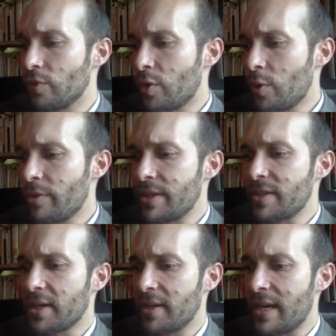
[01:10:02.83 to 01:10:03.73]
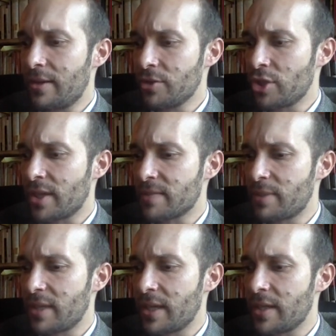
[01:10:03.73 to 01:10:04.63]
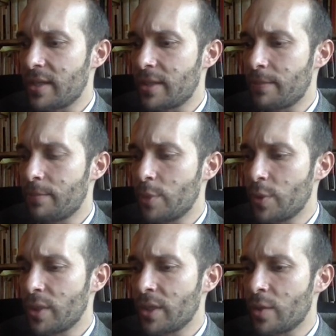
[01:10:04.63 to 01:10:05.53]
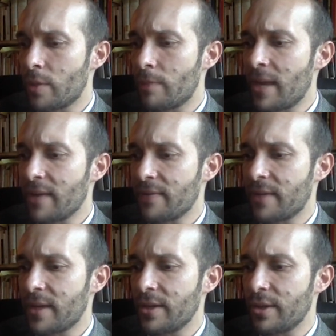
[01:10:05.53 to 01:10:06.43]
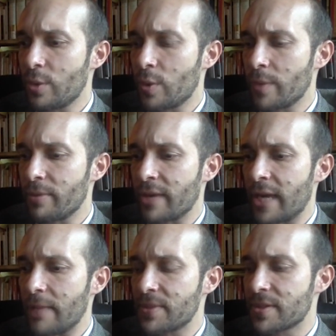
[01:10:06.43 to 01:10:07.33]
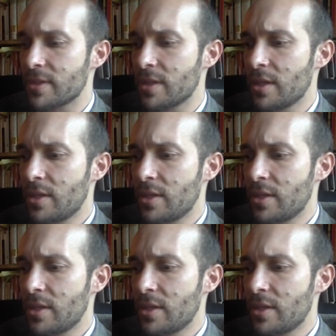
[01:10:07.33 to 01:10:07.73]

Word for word: the role that technology has played in mooting or modifying or perhaps